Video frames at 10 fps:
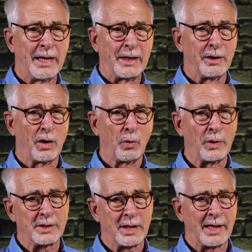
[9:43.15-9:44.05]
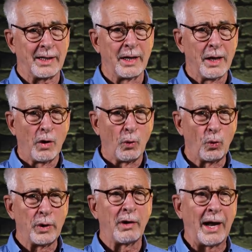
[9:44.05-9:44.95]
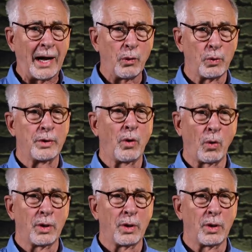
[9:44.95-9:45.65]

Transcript: You know, it's like we're outward